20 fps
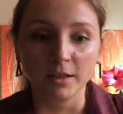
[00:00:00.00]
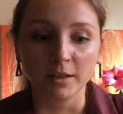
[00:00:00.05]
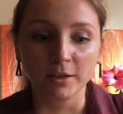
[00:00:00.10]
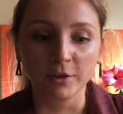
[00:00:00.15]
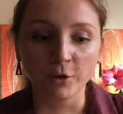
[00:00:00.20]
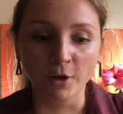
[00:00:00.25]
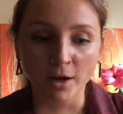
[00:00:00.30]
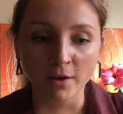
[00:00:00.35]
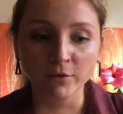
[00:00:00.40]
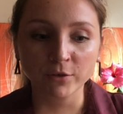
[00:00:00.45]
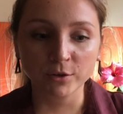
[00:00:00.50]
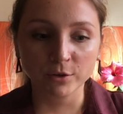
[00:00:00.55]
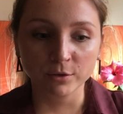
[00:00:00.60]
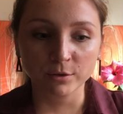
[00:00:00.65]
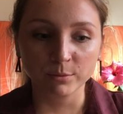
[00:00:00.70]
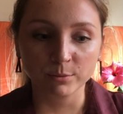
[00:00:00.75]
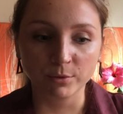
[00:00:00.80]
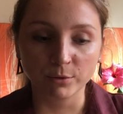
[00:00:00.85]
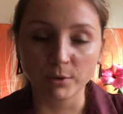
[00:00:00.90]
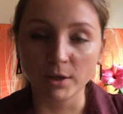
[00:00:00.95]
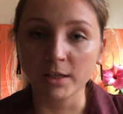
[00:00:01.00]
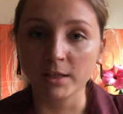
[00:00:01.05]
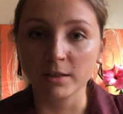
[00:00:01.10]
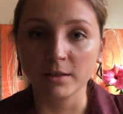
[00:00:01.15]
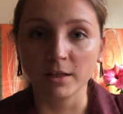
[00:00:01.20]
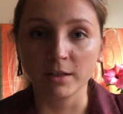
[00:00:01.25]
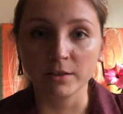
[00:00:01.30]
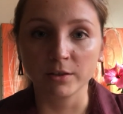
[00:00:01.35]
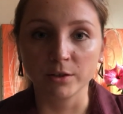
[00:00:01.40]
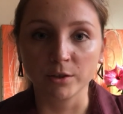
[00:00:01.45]
you have to be ready
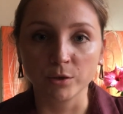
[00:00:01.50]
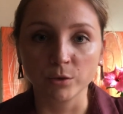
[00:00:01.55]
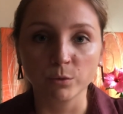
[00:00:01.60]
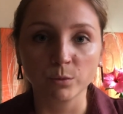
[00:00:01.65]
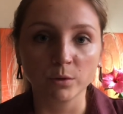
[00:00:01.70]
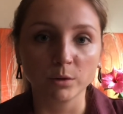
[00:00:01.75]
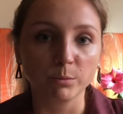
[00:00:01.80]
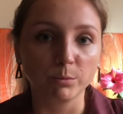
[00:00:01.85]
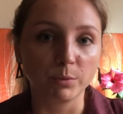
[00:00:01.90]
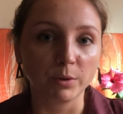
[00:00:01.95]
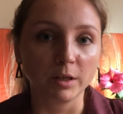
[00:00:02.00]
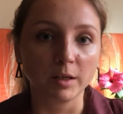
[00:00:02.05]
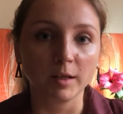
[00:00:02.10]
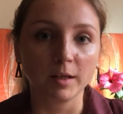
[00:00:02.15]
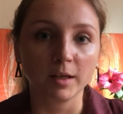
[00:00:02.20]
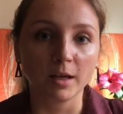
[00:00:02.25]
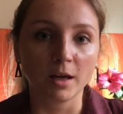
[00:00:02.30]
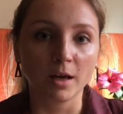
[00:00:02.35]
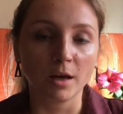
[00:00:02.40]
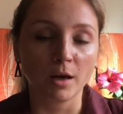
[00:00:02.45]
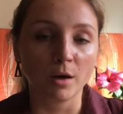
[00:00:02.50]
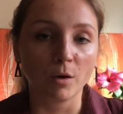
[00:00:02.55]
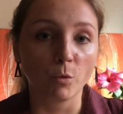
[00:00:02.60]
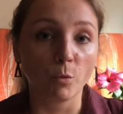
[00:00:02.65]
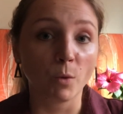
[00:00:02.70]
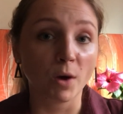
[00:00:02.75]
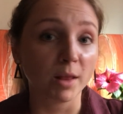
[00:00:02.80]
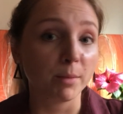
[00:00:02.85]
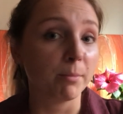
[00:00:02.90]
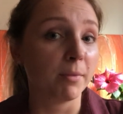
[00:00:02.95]
that you will be a
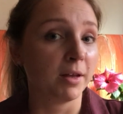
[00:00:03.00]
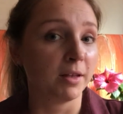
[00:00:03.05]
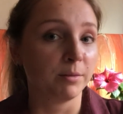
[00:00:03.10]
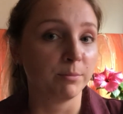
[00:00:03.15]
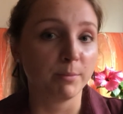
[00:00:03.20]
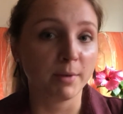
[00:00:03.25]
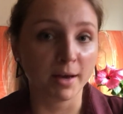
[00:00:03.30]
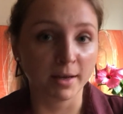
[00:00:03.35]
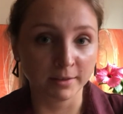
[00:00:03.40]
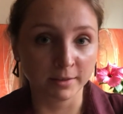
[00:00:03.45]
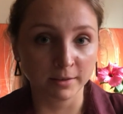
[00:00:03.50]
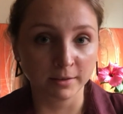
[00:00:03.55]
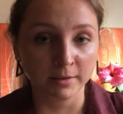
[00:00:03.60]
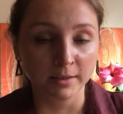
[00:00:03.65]
one-man band.